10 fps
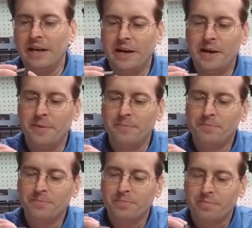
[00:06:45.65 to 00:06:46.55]

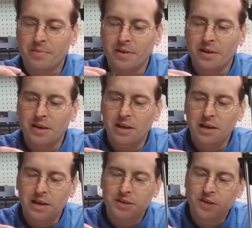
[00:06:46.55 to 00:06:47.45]

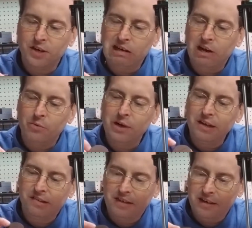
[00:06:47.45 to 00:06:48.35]
It turned out
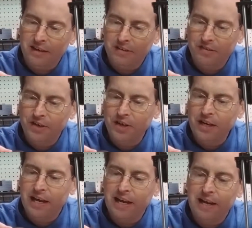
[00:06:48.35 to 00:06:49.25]
really
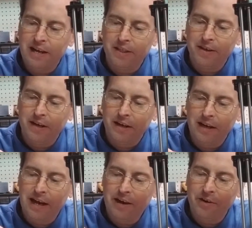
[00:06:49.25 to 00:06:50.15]
sturdy, and the
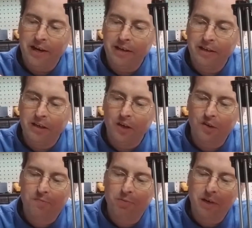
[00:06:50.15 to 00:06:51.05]
layering
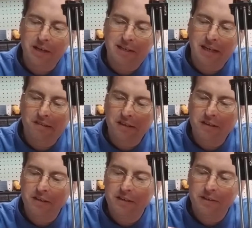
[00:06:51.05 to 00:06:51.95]
looks pretty
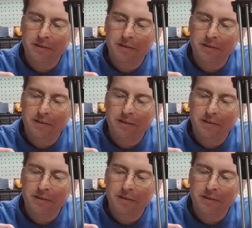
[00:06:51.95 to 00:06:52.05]
decent.